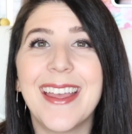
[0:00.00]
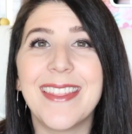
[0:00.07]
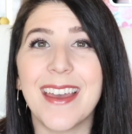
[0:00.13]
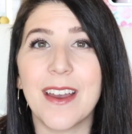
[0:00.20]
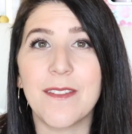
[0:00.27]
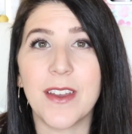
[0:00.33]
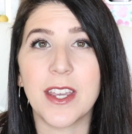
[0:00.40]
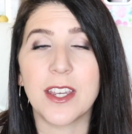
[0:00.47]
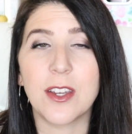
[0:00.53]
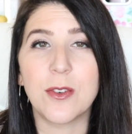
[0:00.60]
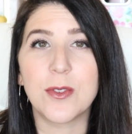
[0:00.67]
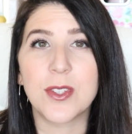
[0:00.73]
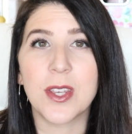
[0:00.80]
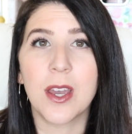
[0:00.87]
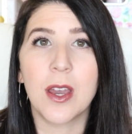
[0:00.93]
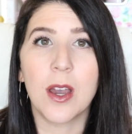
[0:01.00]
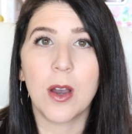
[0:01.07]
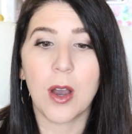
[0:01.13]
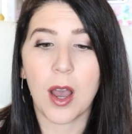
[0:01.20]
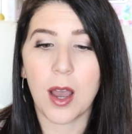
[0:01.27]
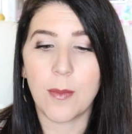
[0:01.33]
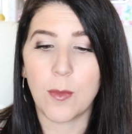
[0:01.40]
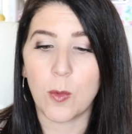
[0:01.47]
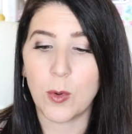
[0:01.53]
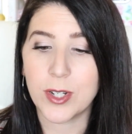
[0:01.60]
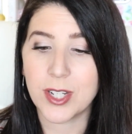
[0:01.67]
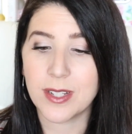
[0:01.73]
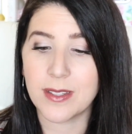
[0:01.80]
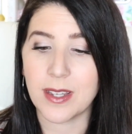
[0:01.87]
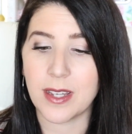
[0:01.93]
in the FAQs, um,
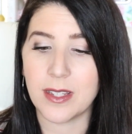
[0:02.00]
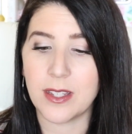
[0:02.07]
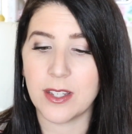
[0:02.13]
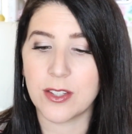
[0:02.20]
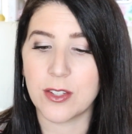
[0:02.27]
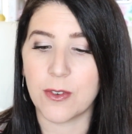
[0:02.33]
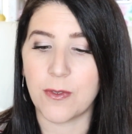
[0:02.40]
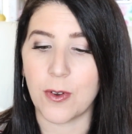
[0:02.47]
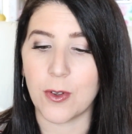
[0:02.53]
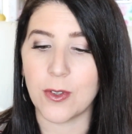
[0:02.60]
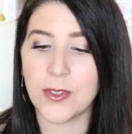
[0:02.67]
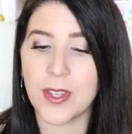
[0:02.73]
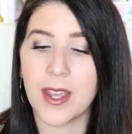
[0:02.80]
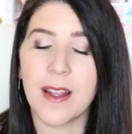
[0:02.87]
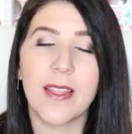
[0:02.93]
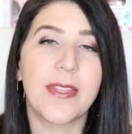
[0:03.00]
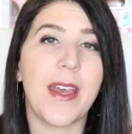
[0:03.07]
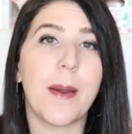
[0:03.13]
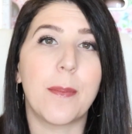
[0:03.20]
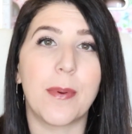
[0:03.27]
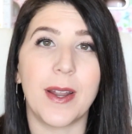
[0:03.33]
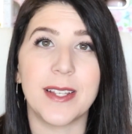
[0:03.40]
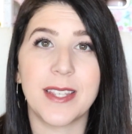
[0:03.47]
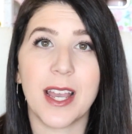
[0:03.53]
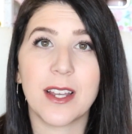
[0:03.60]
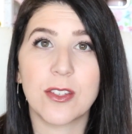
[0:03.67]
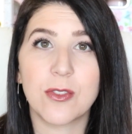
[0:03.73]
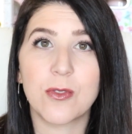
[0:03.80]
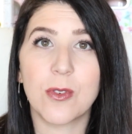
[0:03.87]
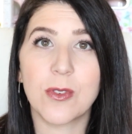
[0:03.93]
which is the easiest to fold. That
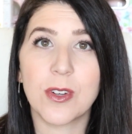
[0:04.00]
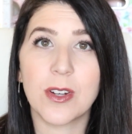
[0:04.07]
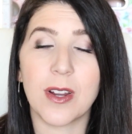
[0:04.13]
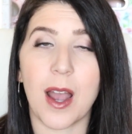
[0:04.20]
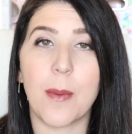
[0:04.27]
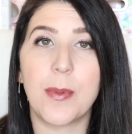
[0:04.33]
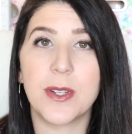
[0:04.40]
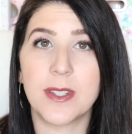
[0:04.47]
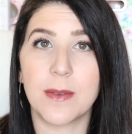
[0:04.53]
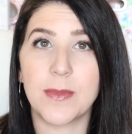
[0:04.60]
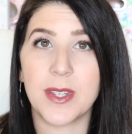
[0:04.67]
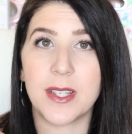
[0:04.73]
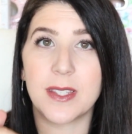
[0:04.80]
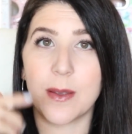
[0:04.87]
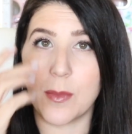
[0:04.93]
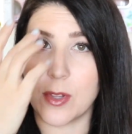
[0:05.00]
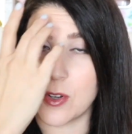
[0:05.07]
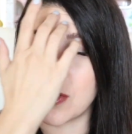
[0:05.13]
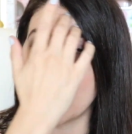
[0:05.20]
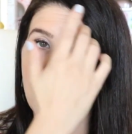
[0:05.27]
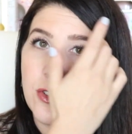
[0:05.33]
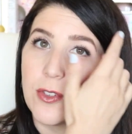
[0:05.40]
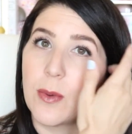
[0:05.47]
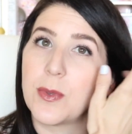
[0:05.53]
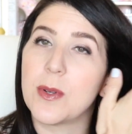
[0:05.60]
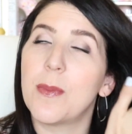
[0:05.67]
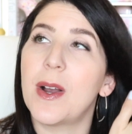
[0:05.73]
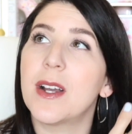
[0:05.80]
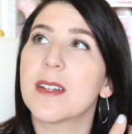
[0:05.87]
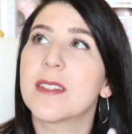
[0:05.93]
Britax stroller, I'll put something similar in the description
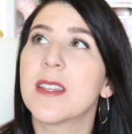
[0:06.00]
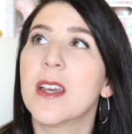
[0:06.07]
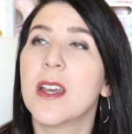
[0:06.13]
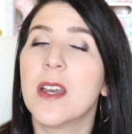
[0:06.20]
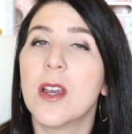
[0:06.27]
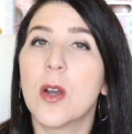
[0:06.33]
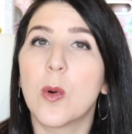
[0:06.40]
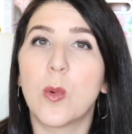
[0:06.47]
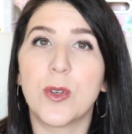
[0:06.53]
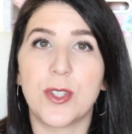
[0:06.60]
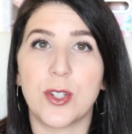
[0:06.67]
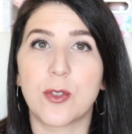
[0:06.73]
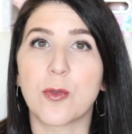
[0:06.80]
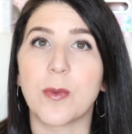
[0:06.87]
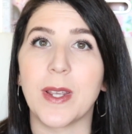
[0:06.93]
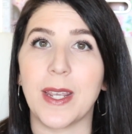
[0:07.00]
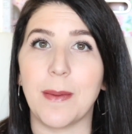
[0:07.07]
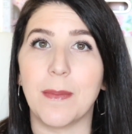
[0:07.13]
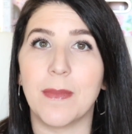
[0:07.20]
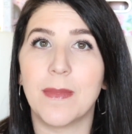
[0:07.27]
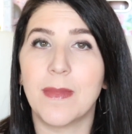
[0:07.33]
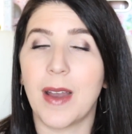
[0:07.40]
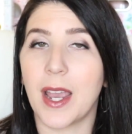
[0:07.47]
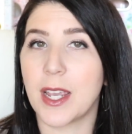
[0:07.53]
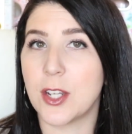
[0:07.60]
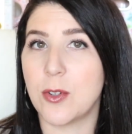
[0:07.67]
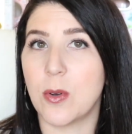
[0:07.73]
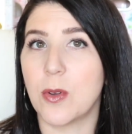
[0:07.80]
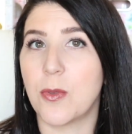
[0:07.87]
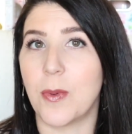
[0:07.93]
box, was a dream. I could
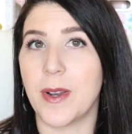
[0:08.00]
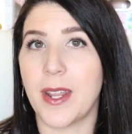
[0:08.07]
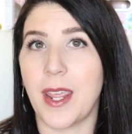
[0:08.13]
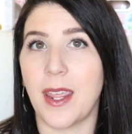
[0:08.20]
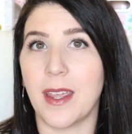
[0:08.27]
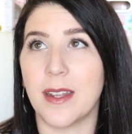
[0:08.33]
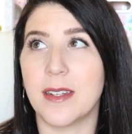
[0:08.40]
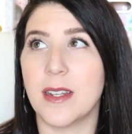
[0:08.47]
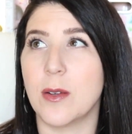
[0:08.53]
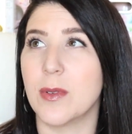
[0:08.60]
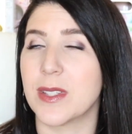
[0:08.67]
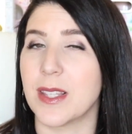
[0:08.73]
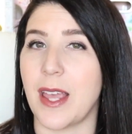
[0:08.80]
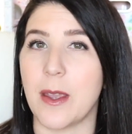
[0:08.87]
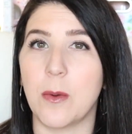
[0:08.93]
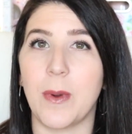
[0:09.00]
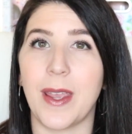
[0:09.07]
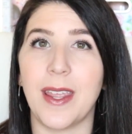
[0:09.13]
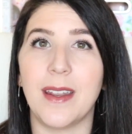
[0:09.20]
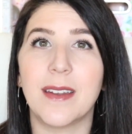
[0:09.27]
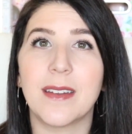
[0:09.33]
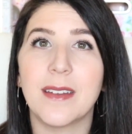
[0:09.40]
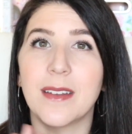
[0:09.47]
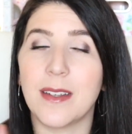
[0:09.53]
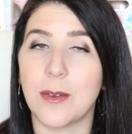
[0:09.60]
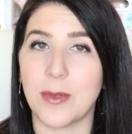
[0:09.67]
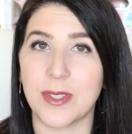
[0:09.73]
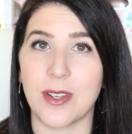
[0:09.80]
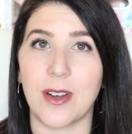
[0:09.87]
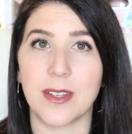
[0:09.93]
do it with one hand. It was lightweight. It
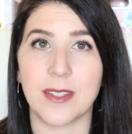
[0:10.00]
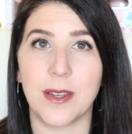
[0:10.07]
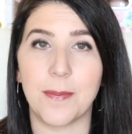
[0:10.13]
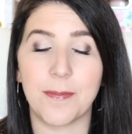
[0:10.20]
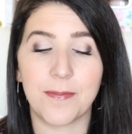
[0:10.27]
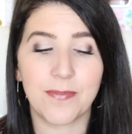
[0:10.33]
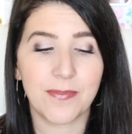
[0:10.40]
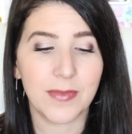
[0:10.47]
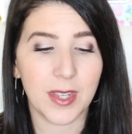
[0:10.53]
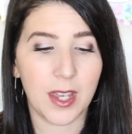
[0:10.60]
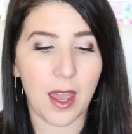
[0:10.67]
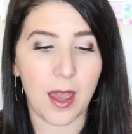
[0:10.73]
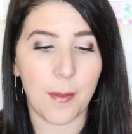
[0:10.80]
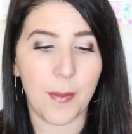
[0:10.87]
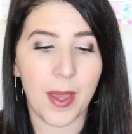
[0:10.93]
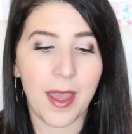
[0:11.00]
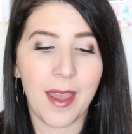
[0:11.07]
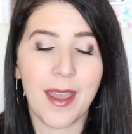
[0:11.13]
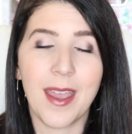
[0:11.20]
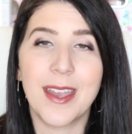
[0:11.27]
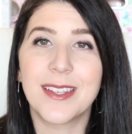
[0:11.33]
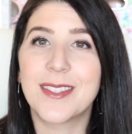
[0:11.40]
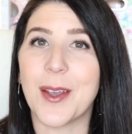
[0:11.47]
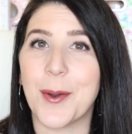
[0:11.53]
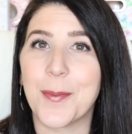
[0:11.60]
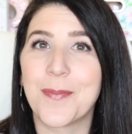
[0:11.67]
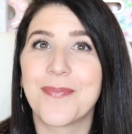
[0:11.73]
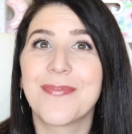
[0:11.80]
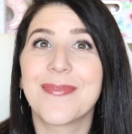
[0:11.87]
was awesome. Um, so